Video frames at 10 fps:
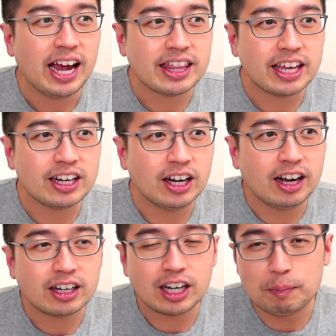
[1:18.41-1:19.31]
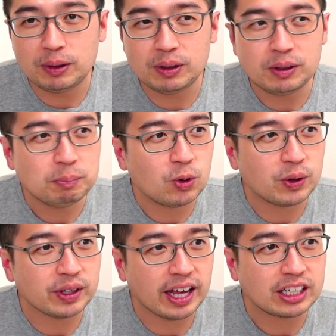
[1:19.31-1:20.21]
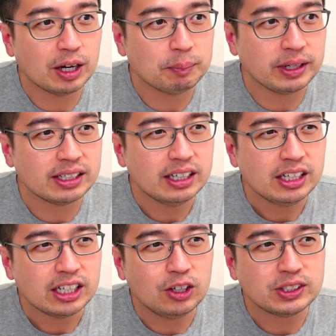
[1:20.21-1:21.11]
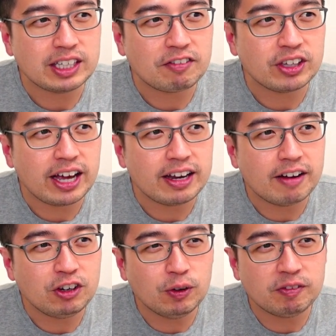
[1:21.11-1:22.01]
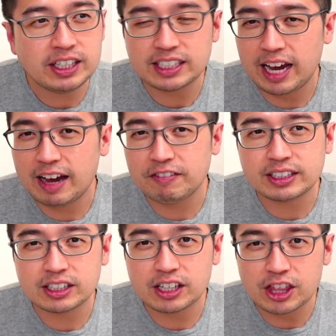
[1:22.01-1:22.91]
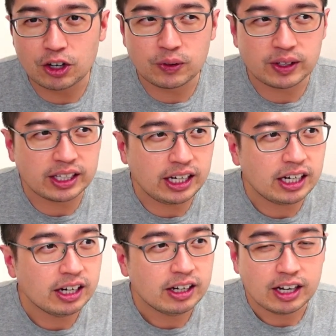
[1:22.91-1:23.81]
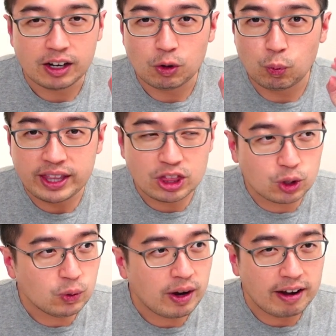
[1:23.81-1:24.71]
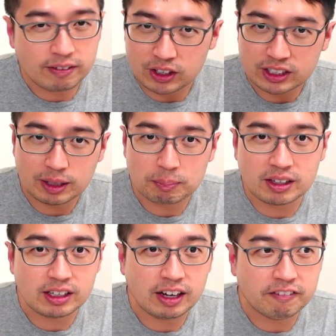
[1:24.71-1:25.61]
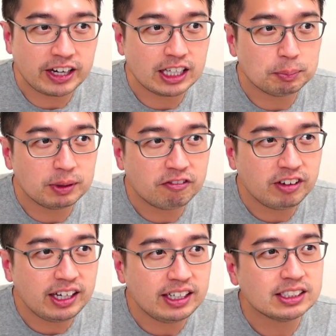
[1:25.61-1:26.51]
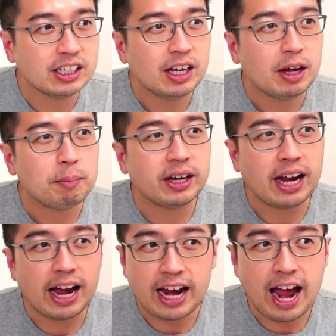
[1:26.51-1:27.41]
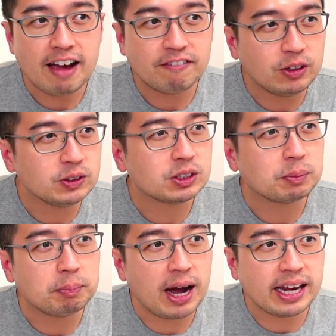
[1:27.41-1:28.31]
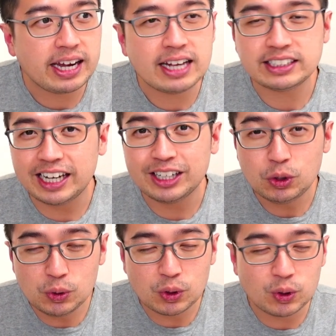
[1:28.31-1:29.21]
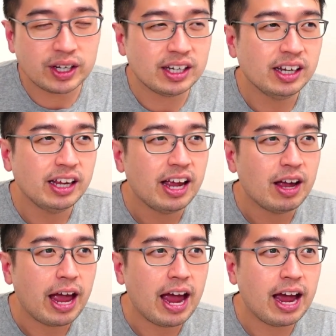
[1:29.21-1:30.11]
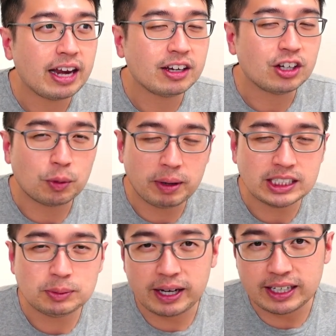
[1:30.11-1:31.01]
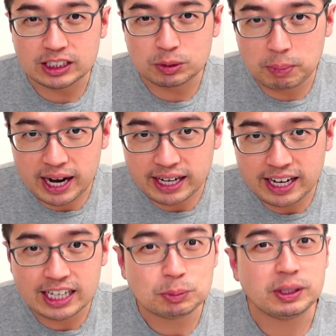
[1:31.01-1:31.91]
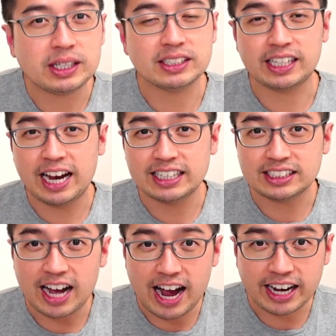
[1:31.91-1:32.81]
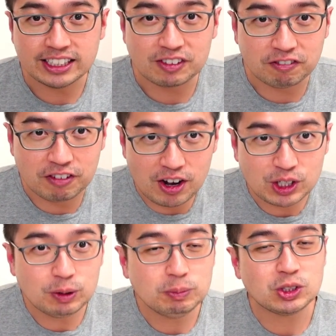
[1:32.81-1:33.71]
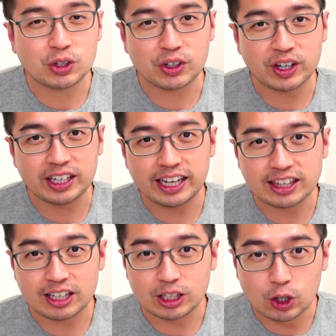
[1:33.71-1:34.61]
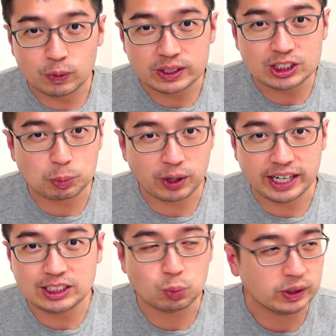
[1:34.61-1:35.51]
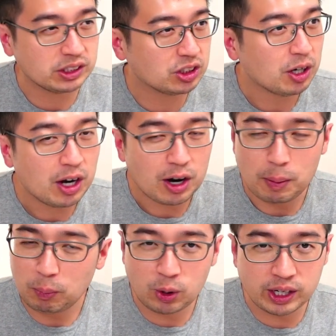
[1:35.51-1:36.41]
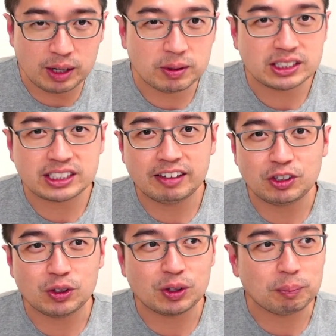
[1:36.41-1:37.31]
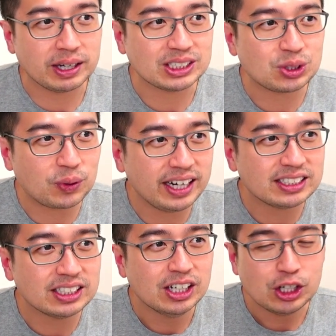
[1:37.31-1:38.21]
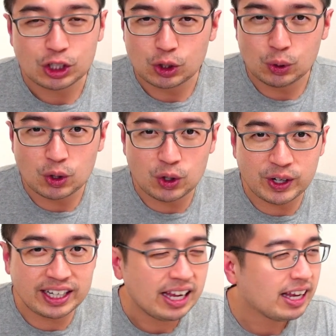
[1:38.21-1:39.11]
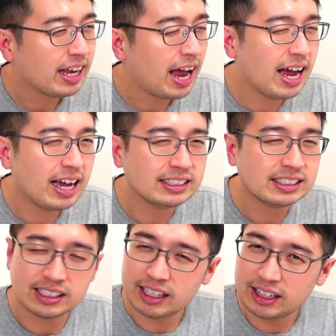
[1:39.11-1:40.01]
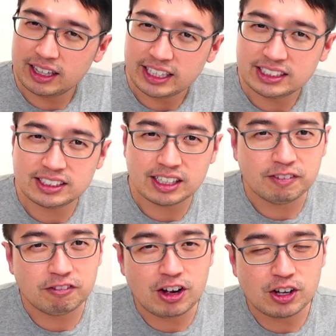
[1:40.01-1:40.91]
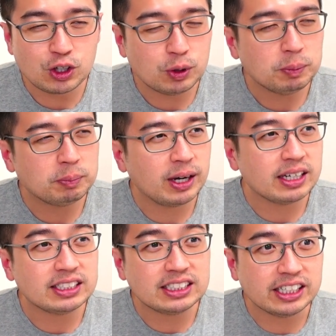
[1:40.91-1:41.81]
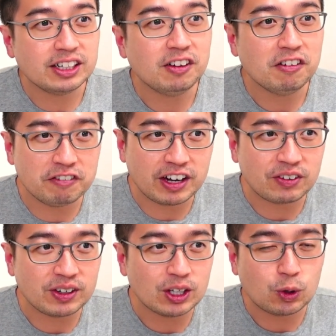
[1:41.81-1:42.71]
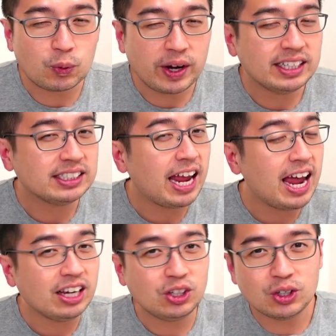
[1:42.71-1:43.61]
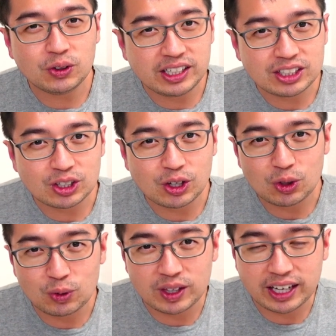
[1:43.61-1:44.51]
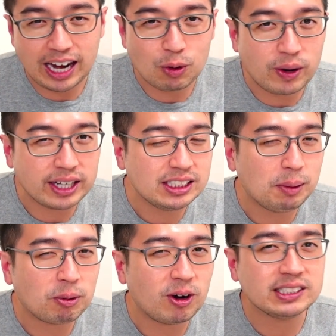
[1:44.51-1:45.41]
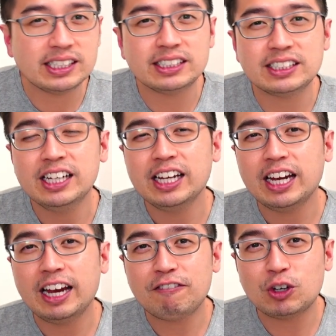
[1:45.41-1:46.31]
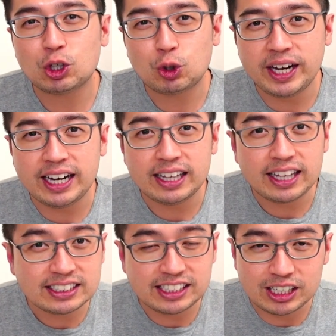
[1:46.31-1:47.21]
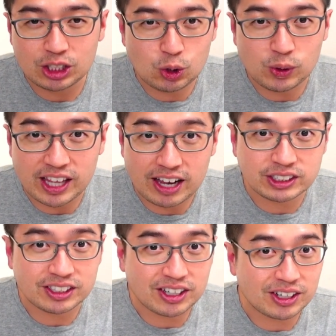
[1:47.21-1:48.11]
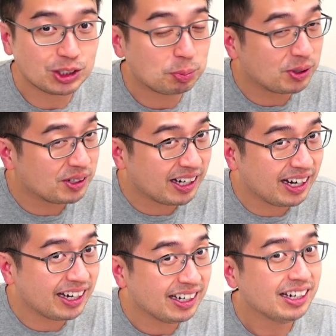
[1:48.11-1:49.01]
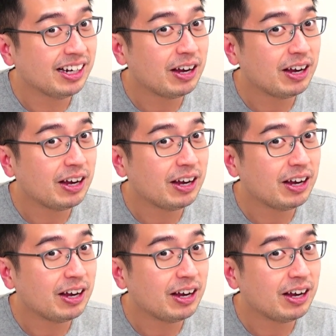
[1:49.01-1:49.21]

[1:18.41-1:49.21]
And then a couple more that come in close after that. A few of these I haven't thoroughly went through. I looked up the available fees, but I have used Binance and KuCoin. And your best bet is Binance because it has the highest volume, so you're gonna get the lowest spreads, which pretty much give you the best rates. KuCoin has less volume, but still very low rates, and you don't need to go through the KYC process if you're trading less than $2,000 per day,